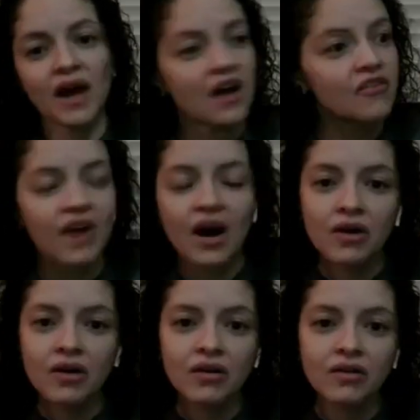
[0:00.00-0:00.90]
half
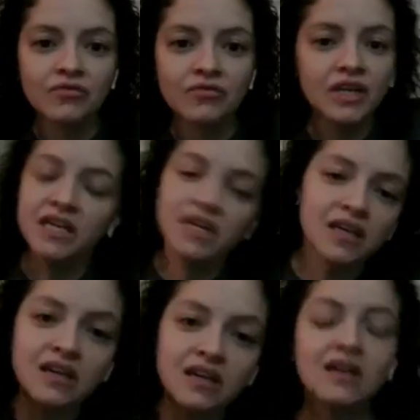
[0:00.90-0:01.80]
hour
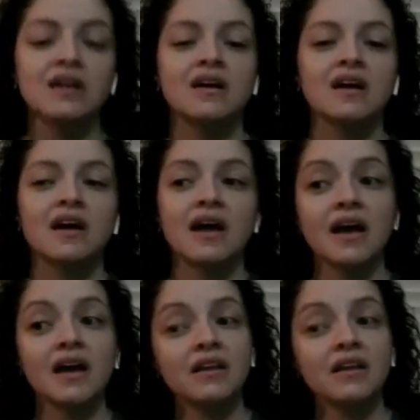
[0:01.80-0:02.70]
reading,
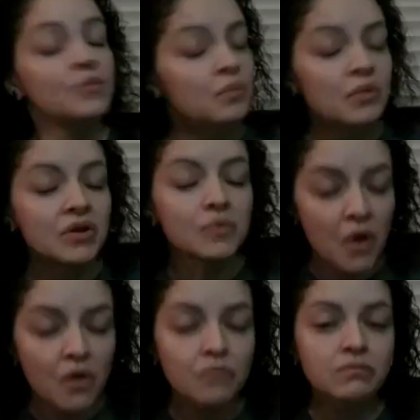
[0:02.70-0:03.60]
and he would bring
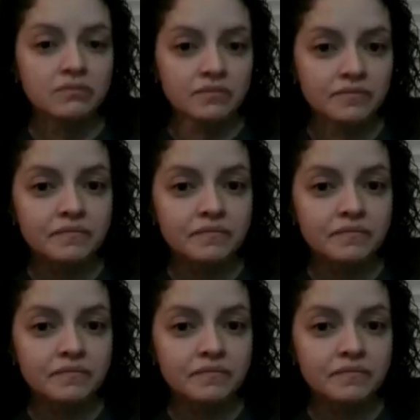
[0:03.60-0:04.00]
them home.